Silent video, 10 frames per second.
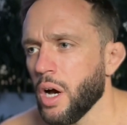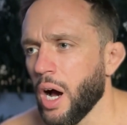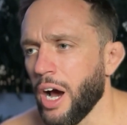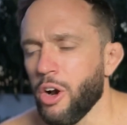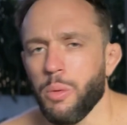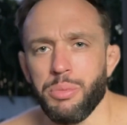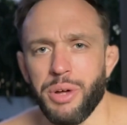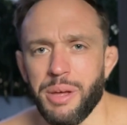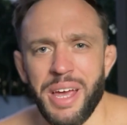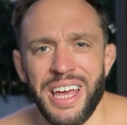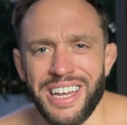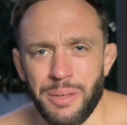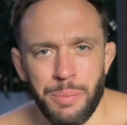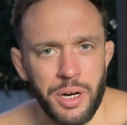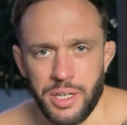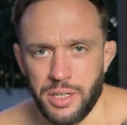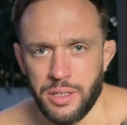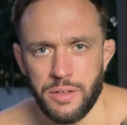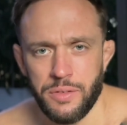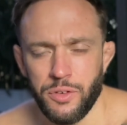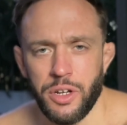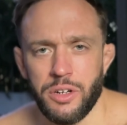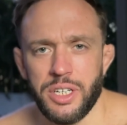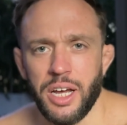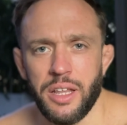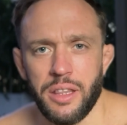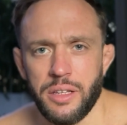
I don't blame anybody for their death.